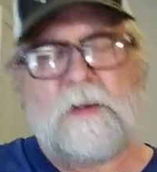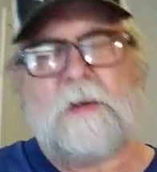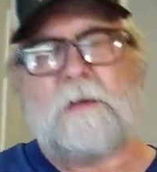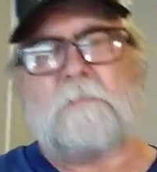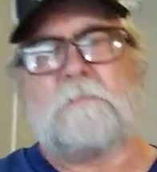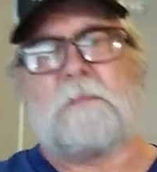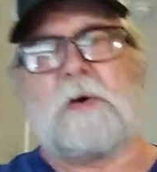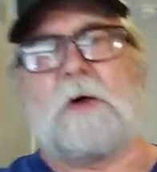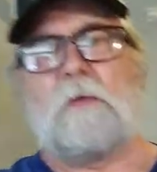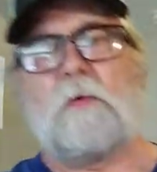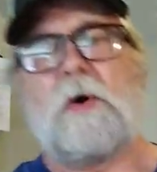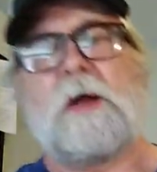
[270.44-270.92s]

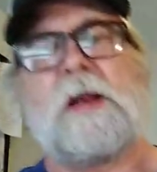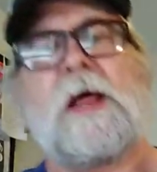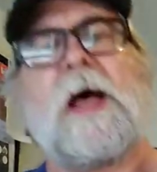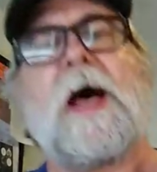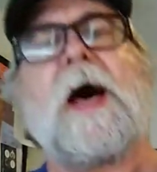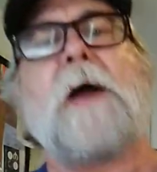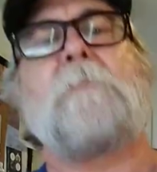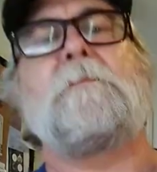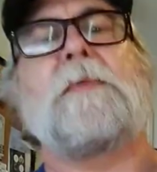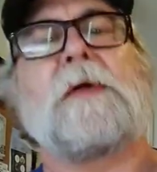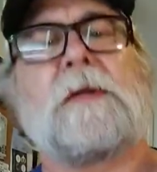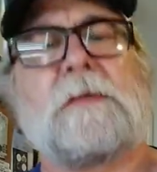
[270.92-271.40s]
what
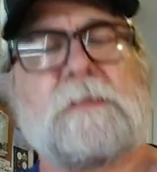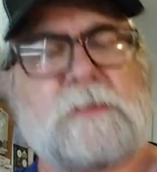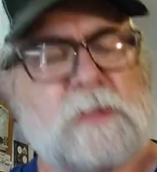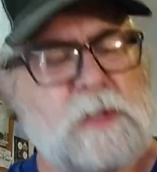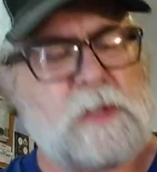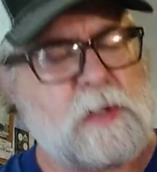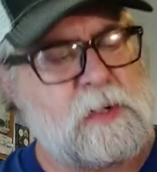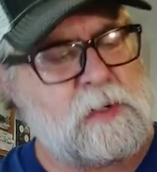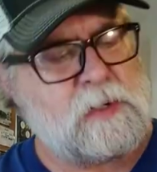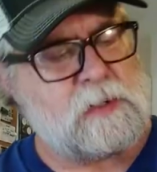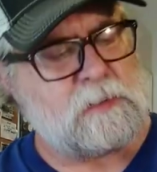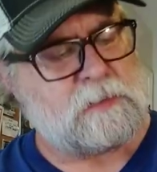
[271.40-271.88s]
happened,
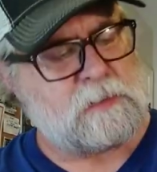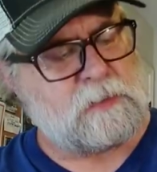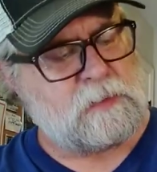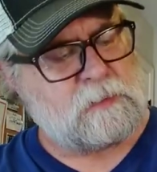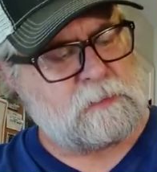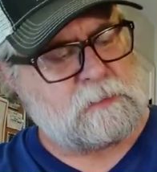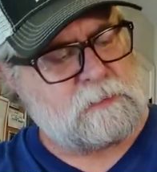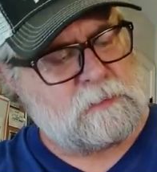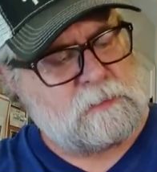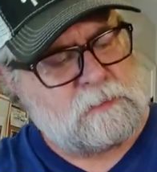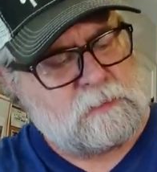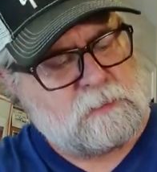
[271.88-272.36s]
the
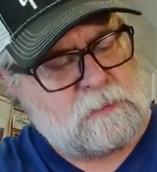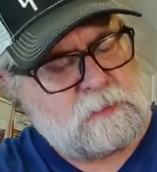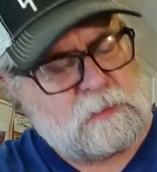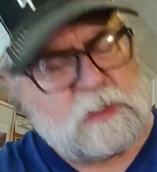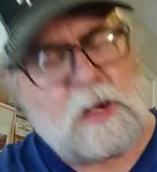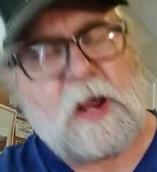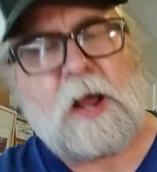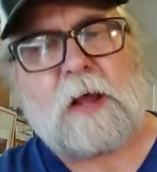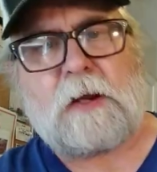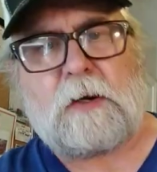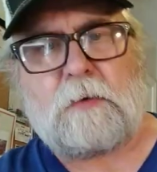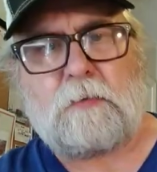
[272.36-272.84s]

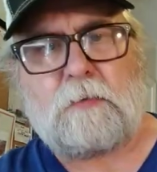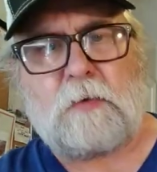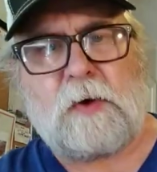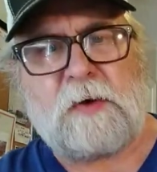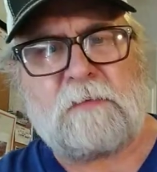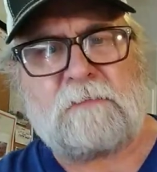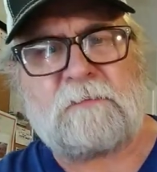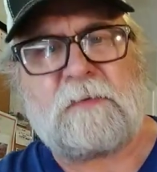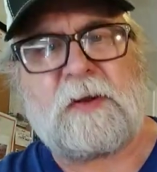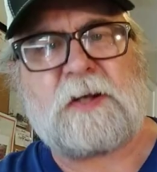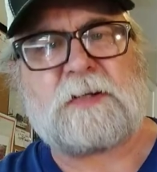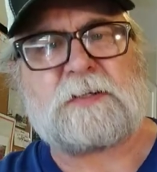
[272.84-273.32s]
guy who
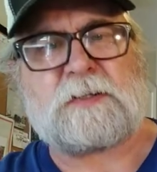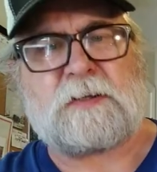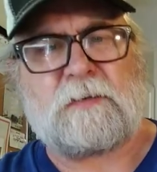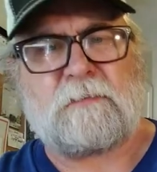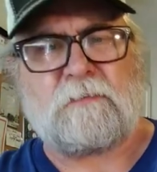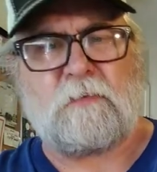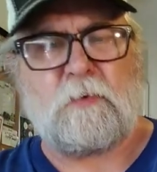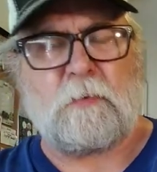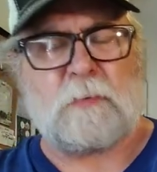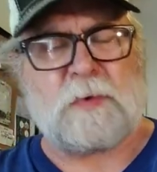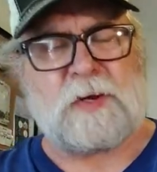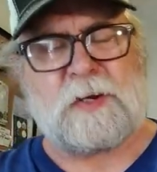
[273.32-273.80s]
refinished it
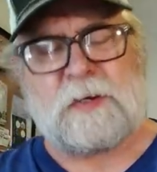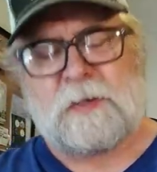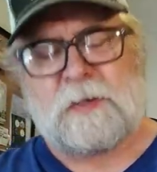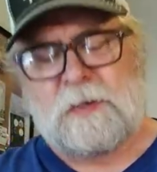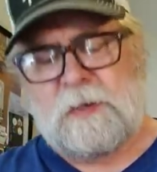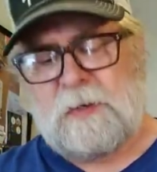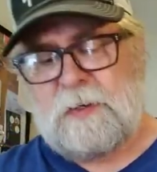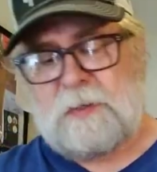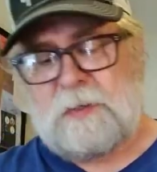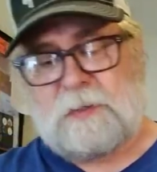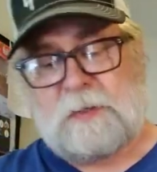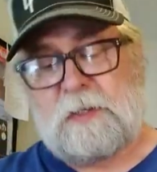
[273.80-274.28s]
for me
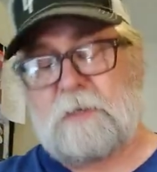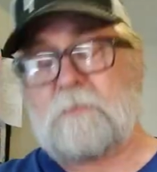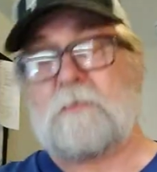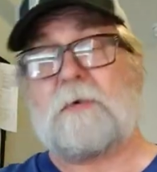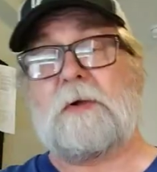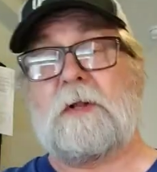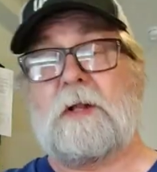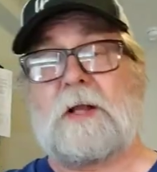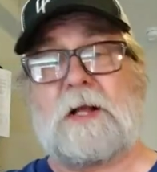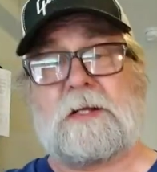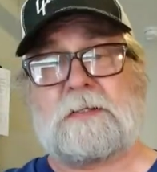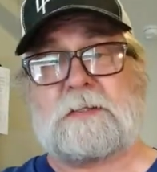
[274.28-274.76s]
didn't
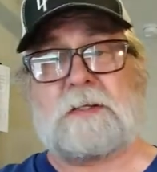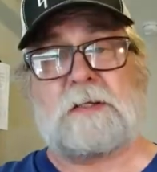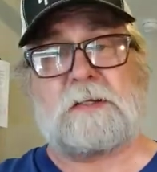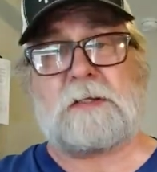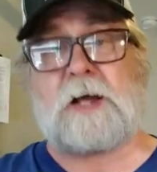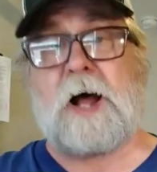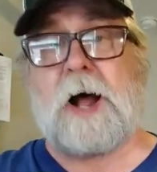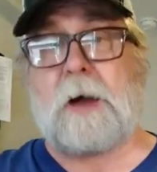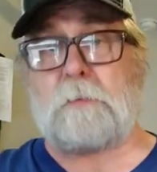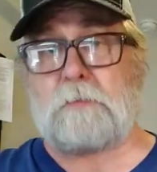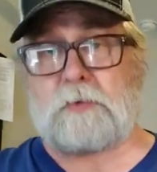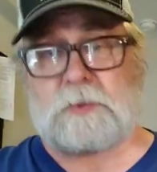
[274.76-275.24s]
realize the
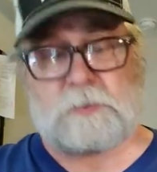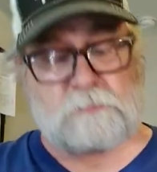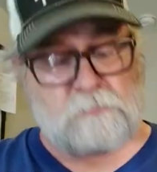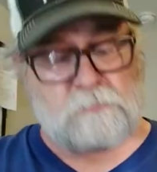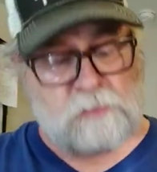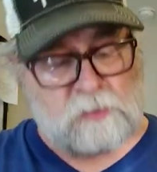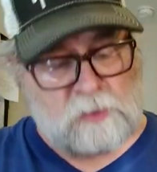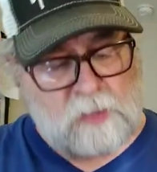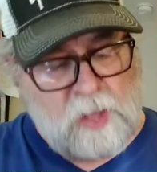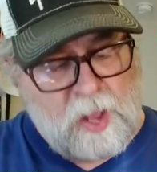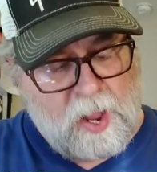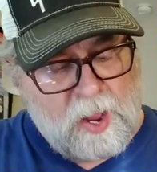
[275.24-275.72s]
top was
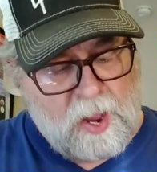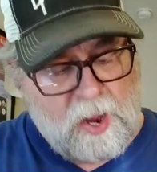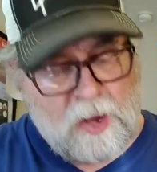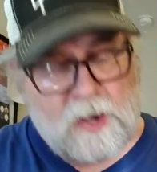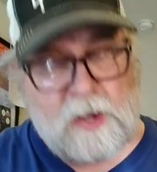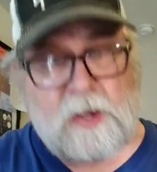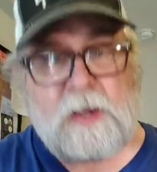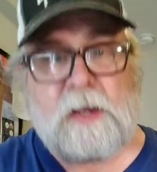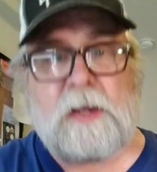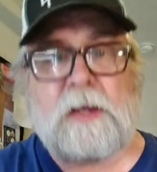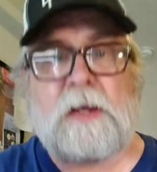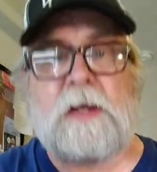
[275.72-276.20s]
ply.